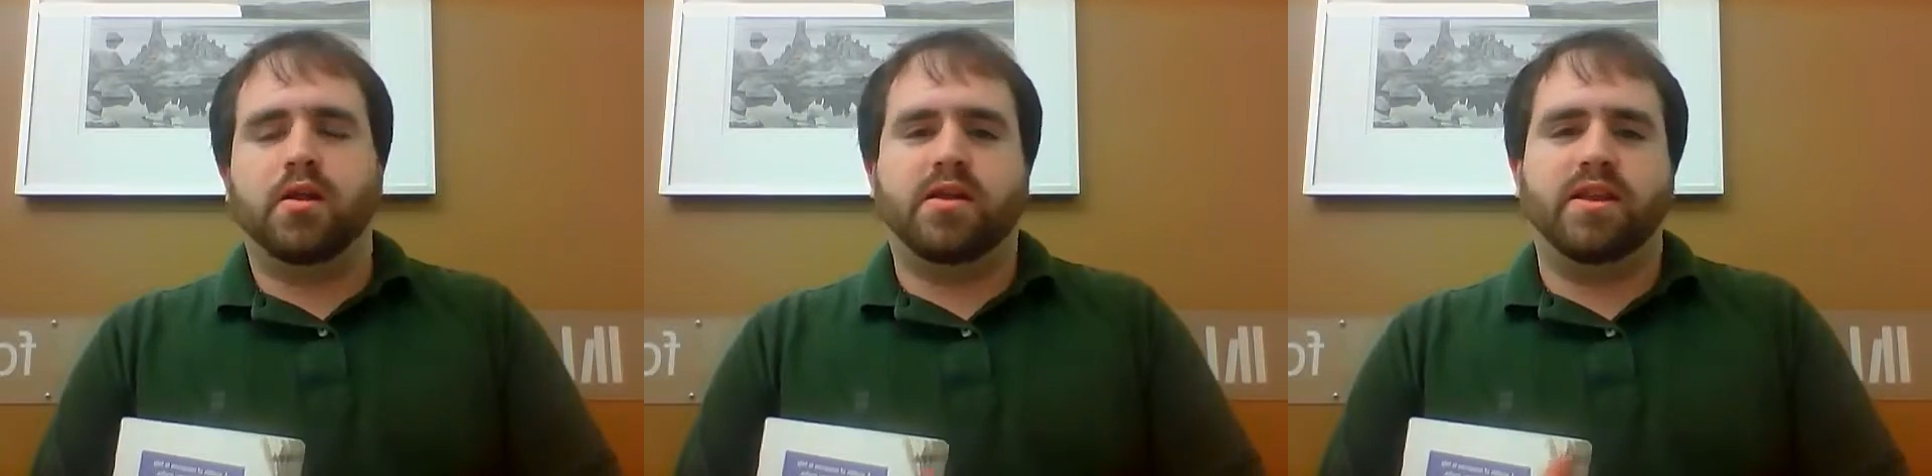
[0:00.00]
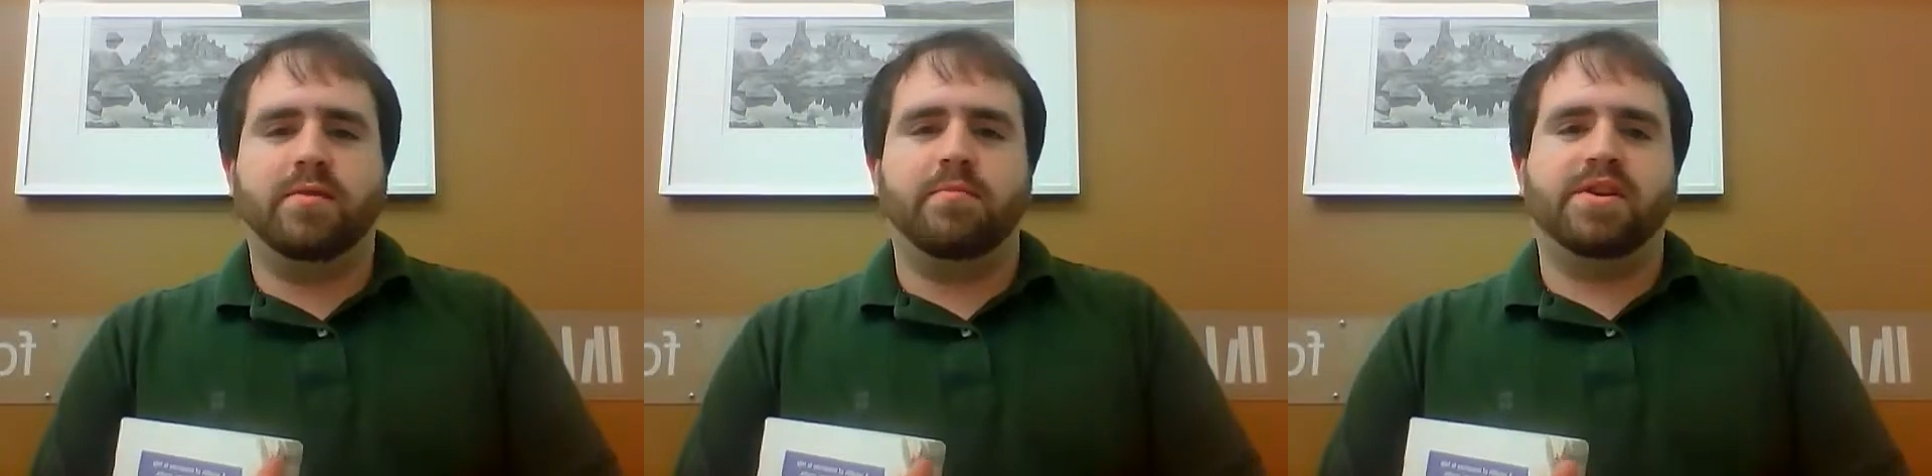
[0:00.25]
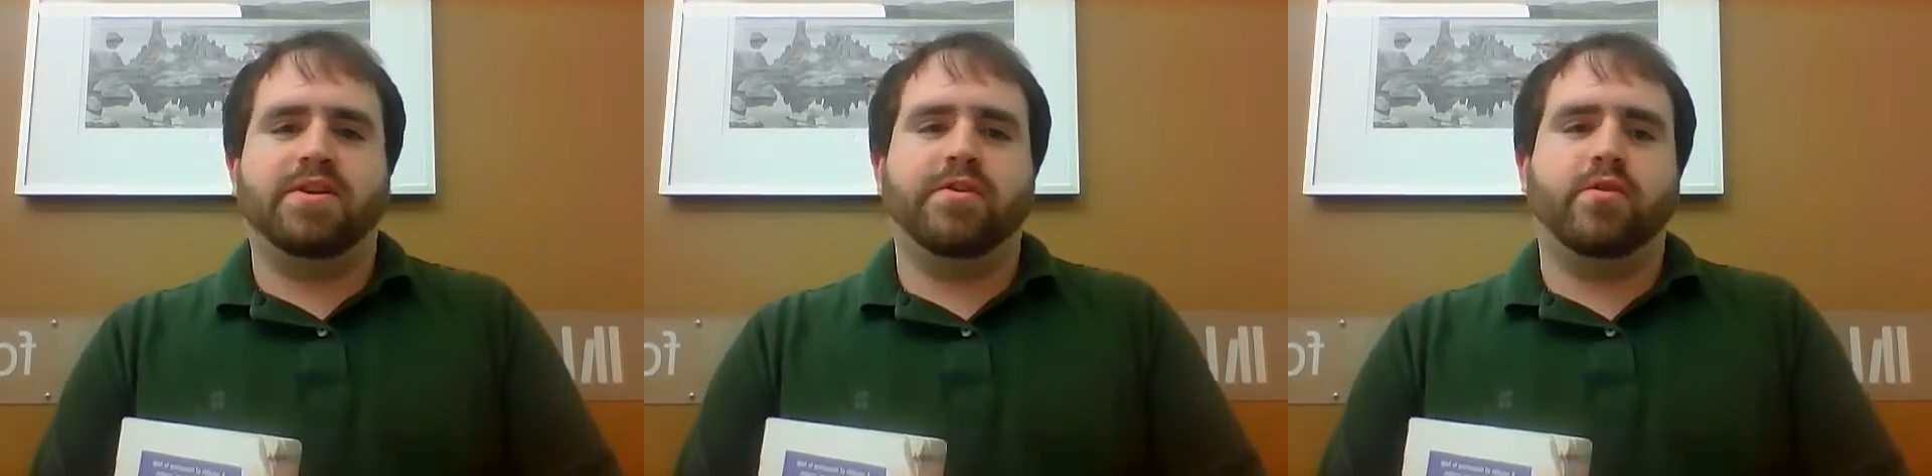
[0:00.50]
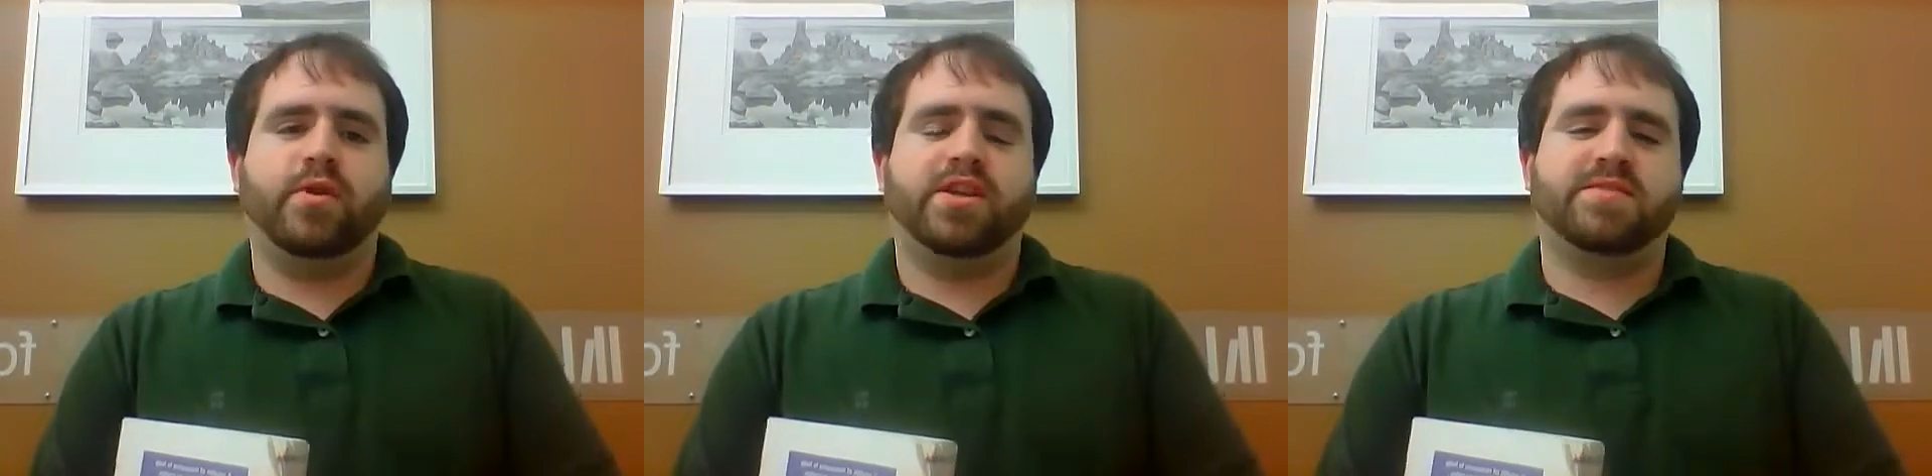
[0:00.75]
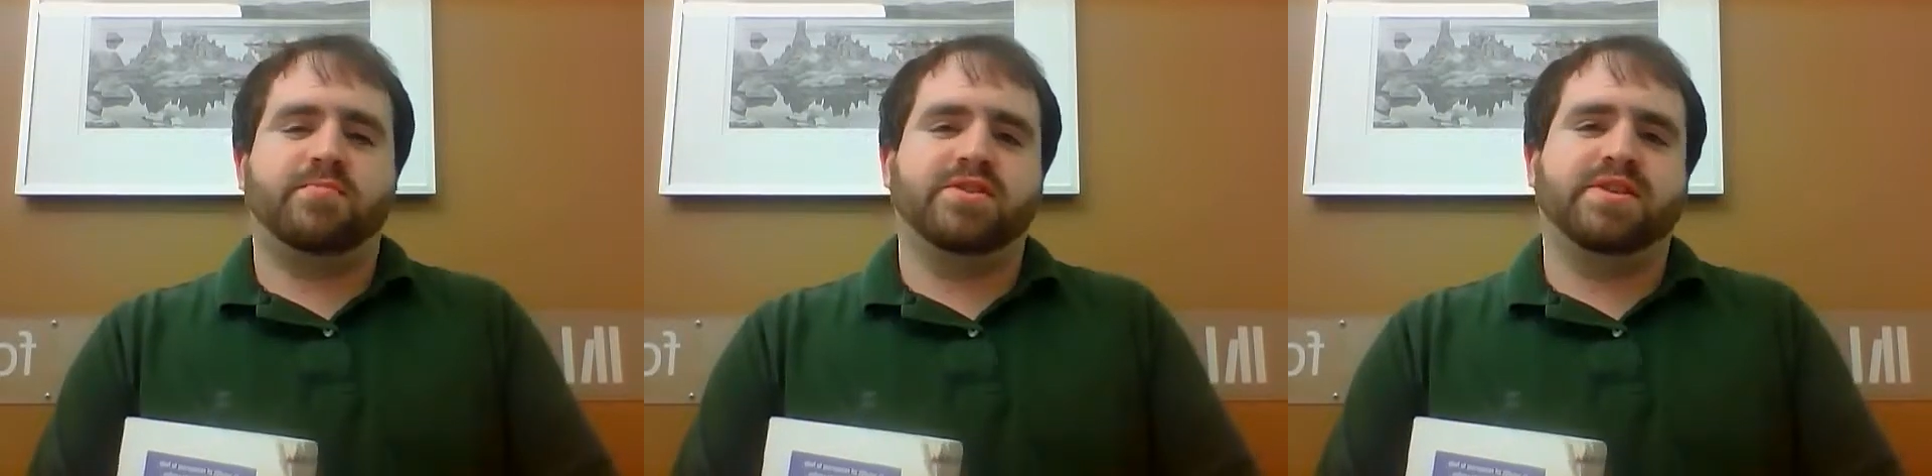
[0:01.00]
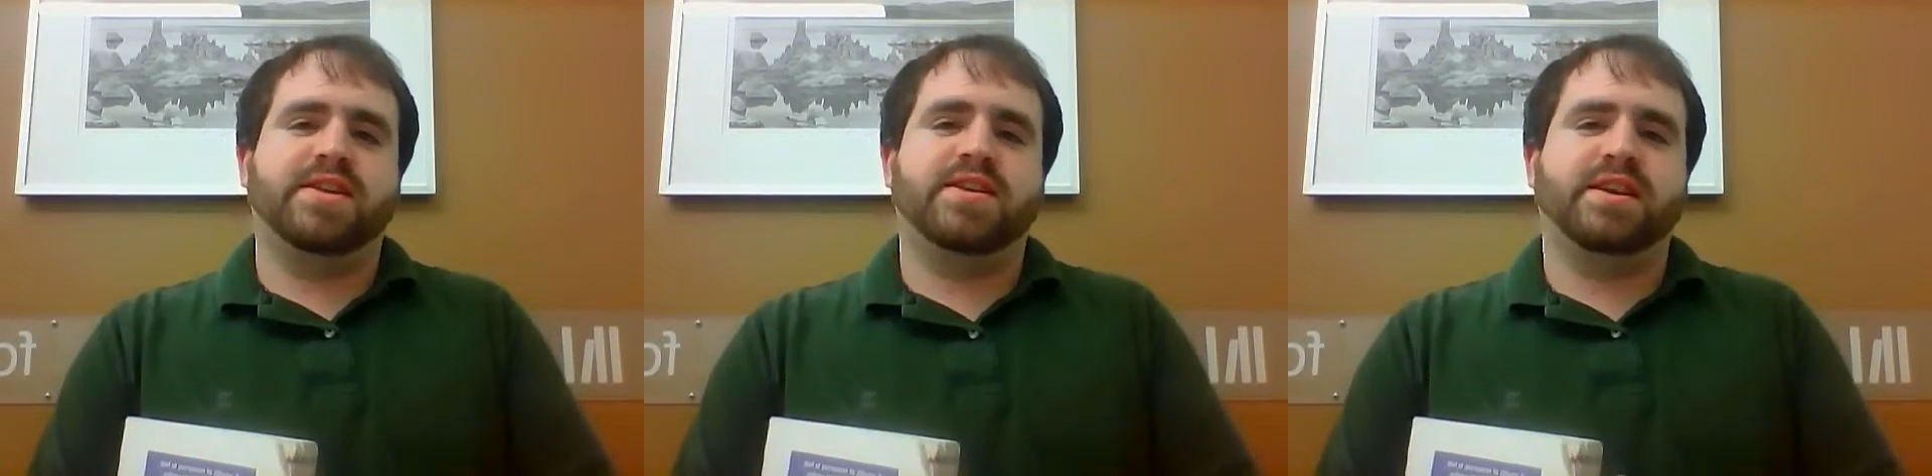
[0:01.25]
the material when it's
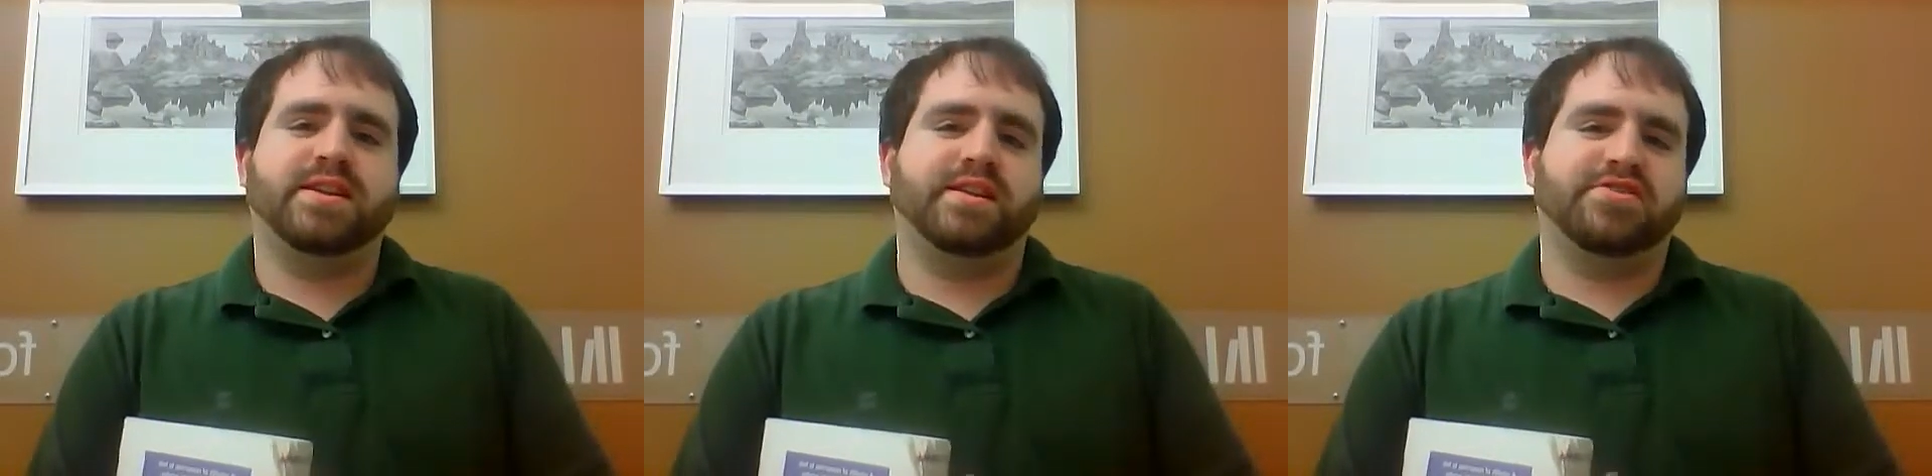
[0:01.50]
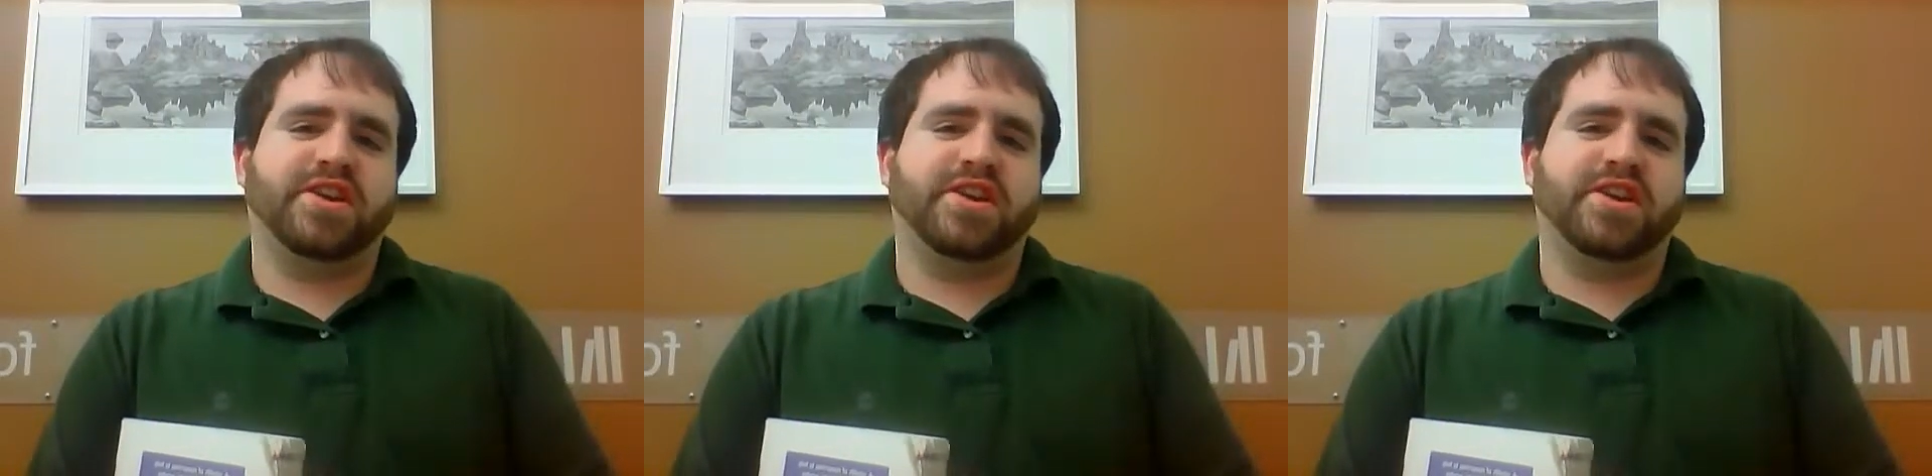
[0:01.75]
presented in the